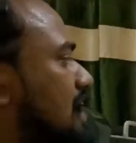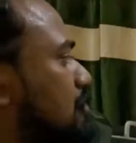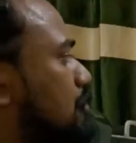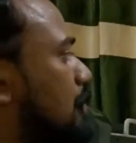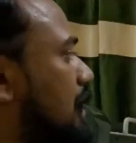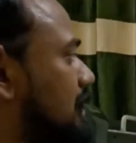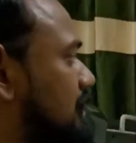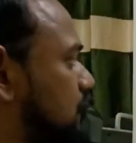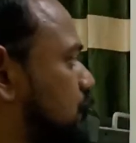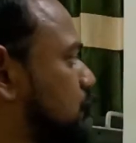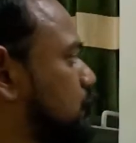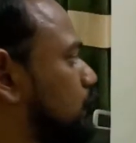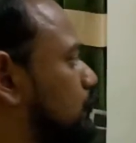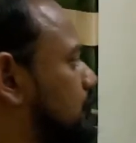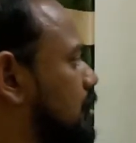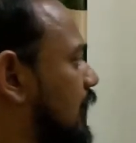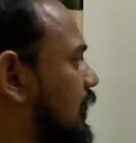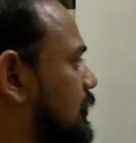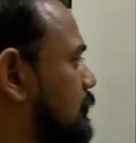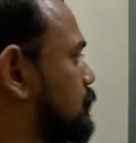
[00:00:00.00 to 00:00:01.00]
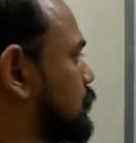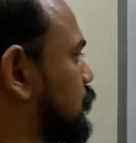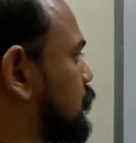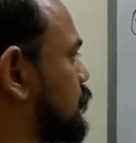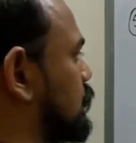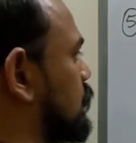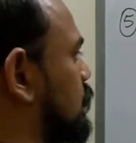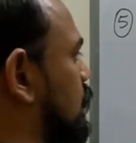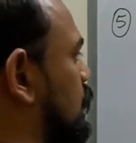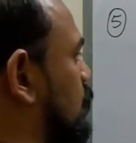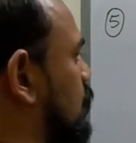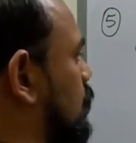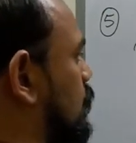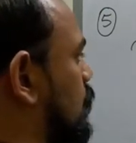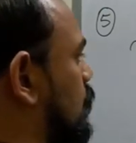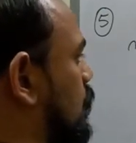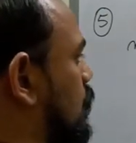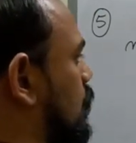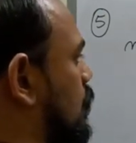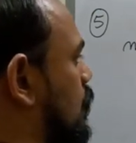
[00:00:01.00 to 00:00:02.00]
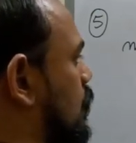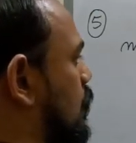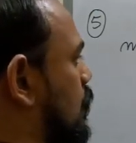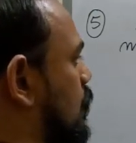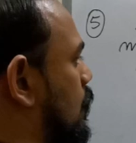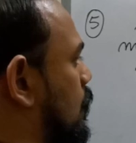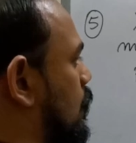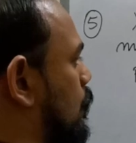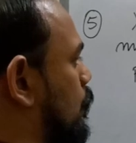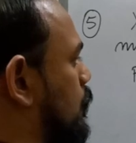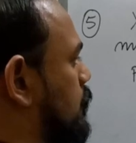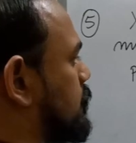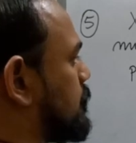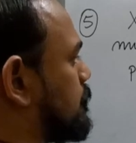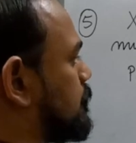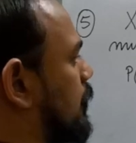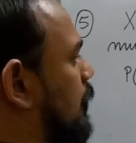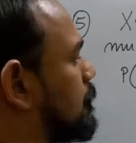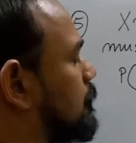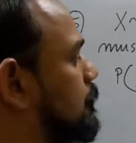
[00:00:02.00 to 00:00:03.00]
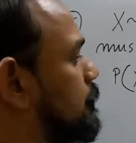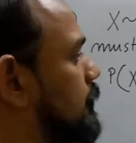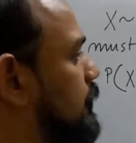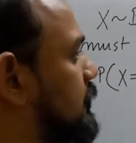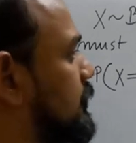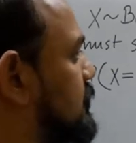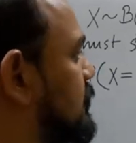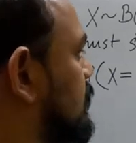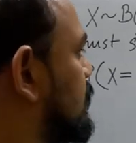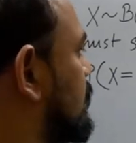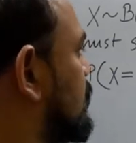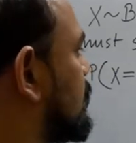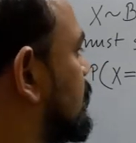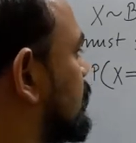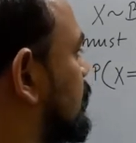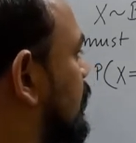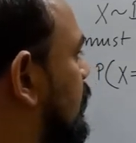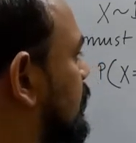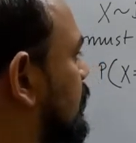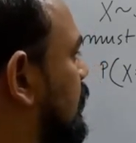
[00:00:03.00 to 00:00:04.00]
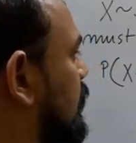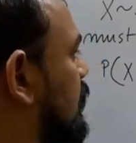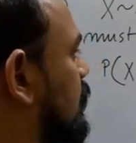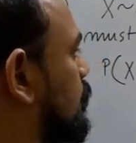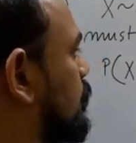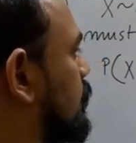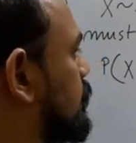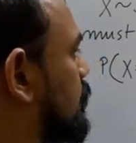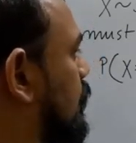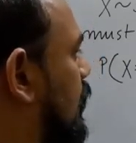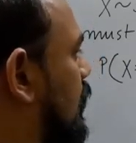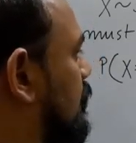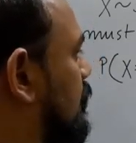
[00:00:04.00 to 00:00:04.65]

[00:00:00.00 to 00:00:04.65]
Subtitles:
n minus 2 times with a probability greater than equal